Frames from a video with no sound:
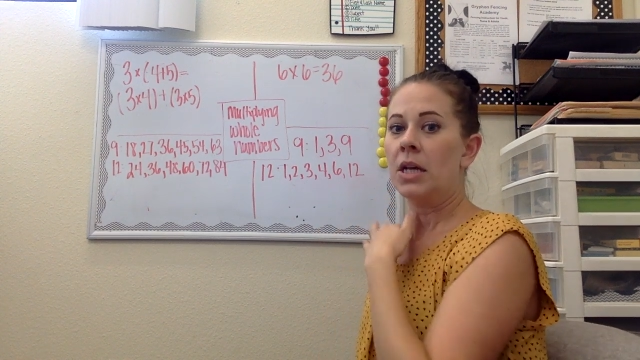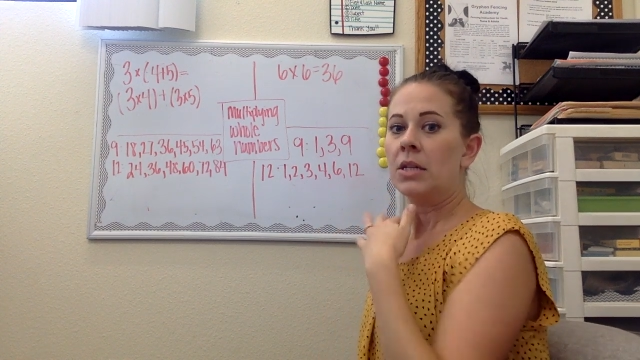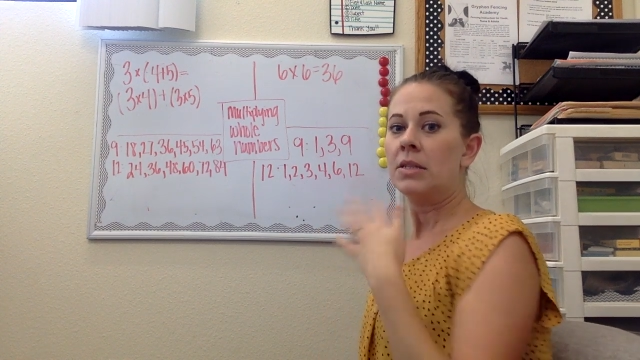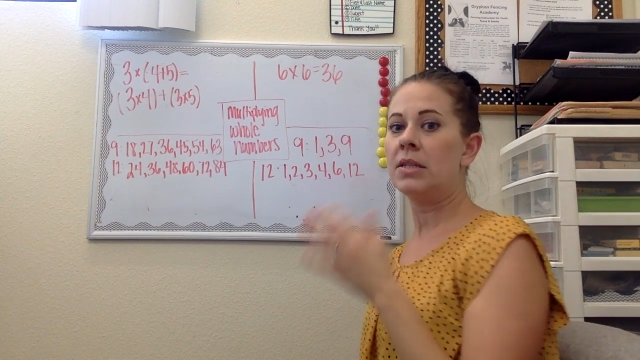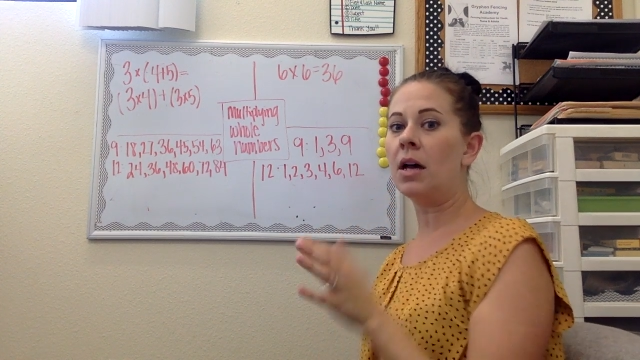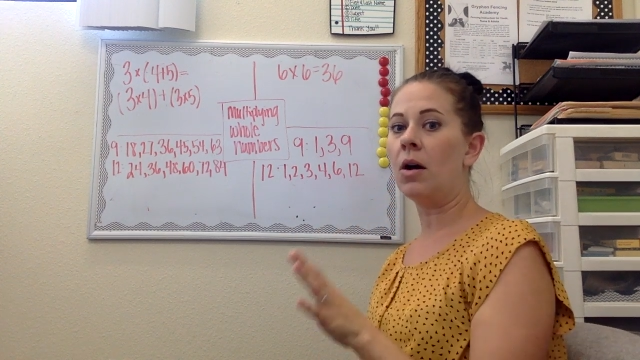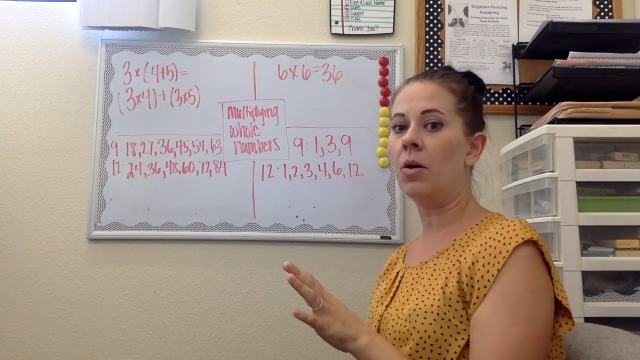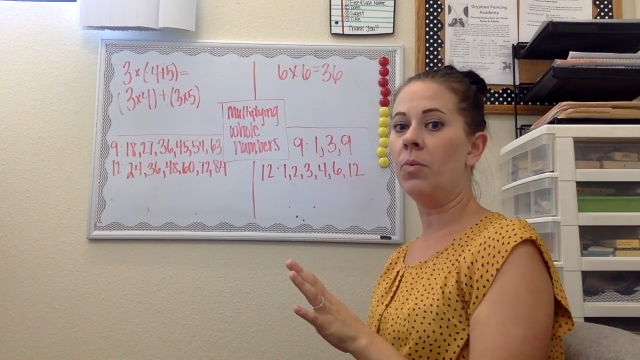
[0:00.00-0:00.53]

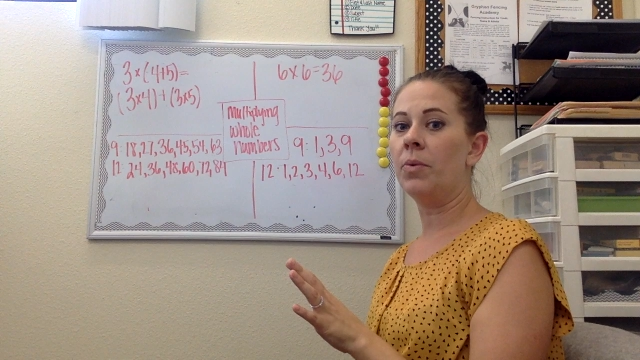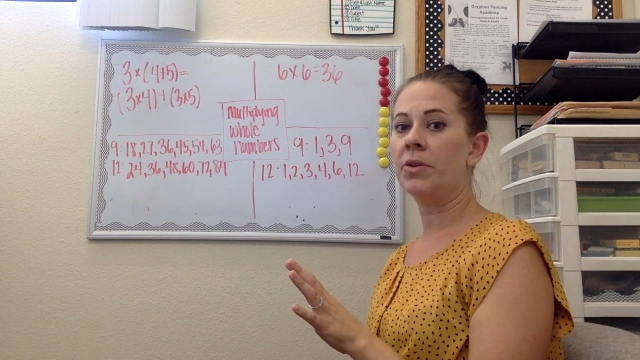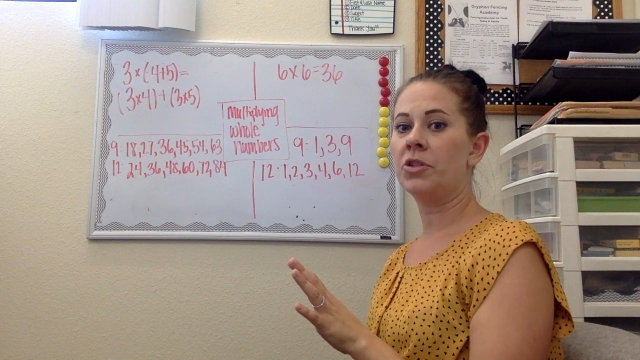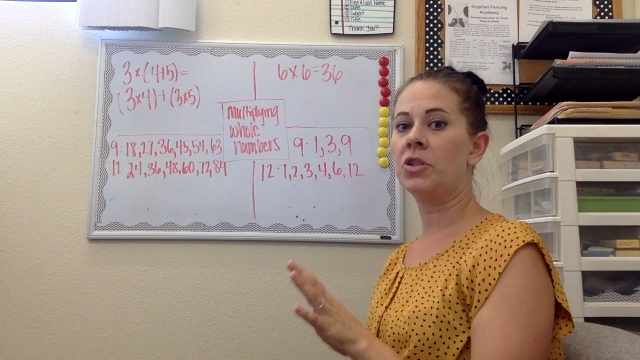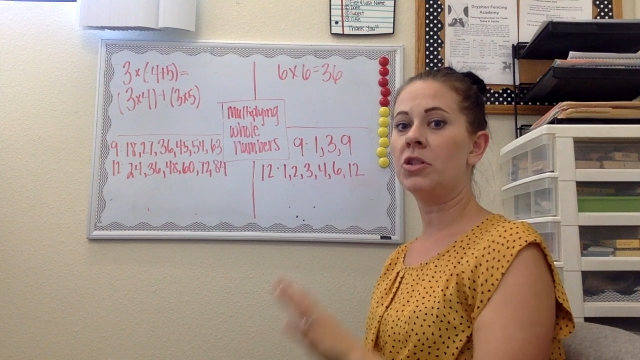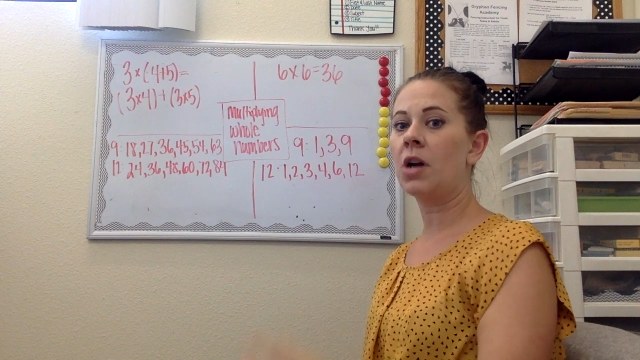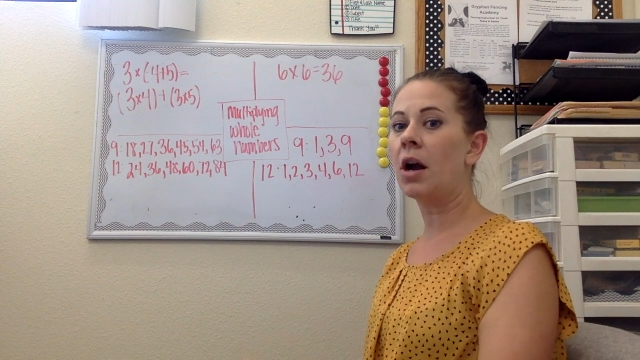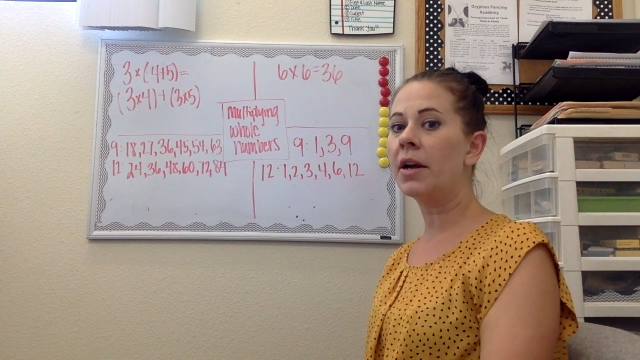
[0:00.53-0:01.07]
So we're
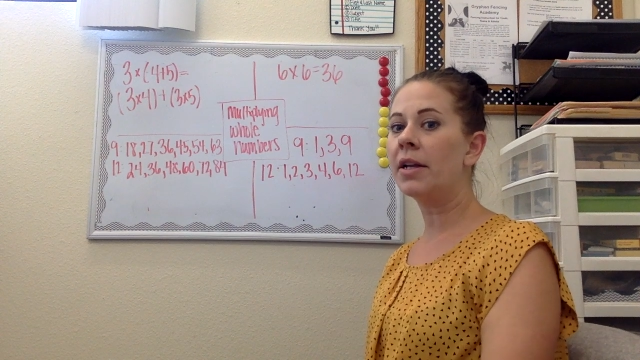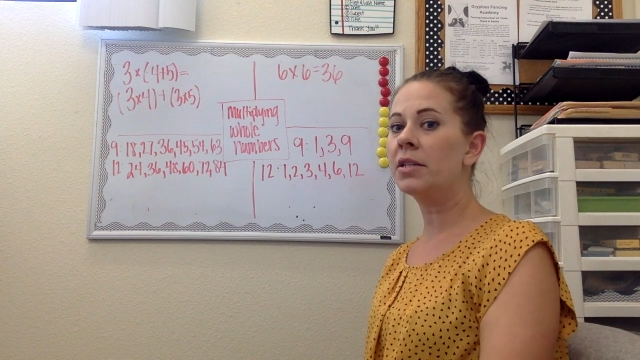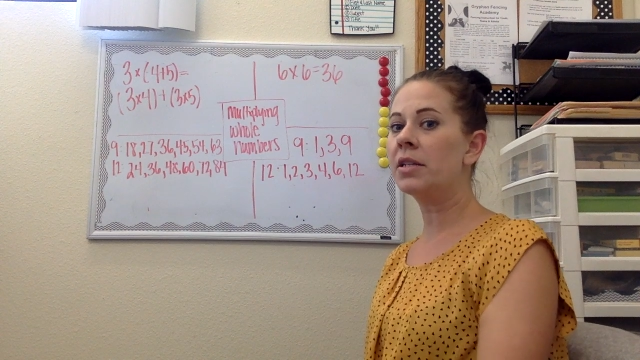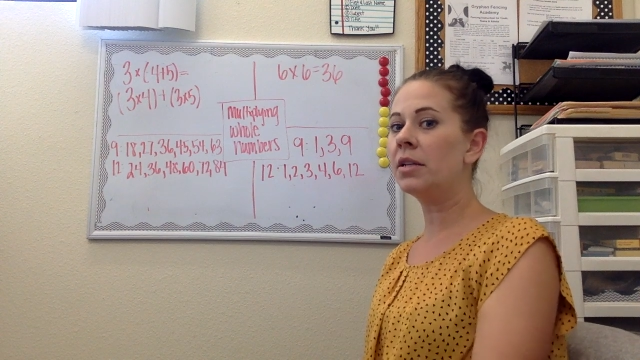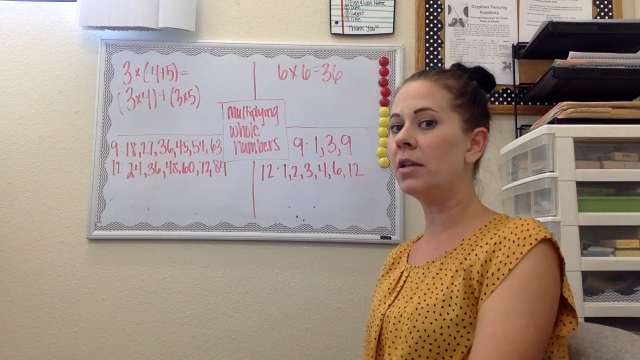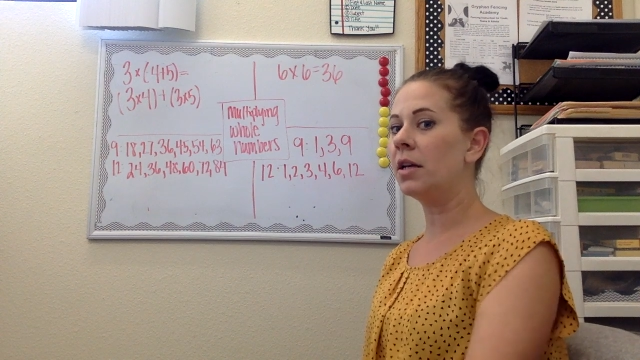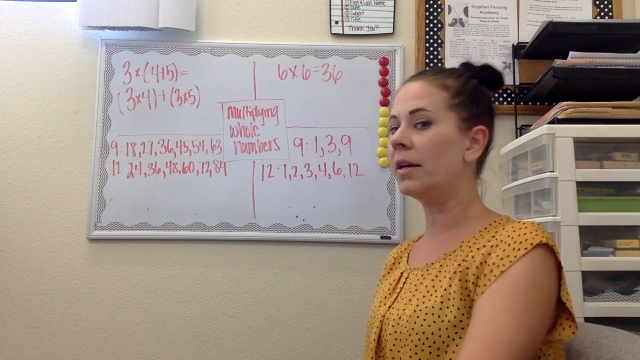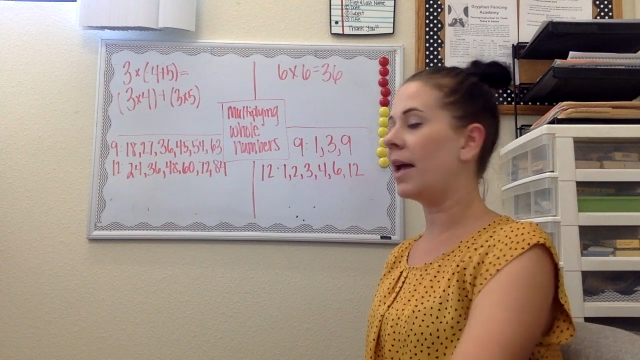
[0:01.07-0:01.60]
starting to
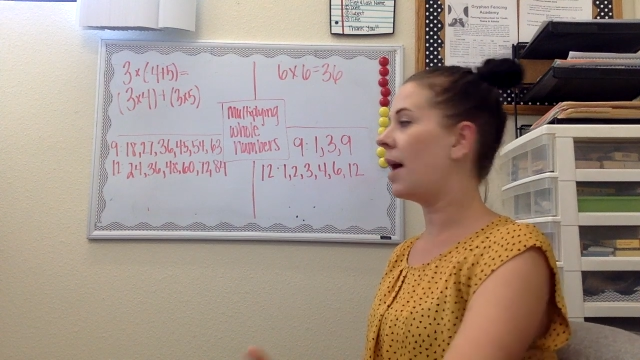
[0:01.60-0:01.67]
look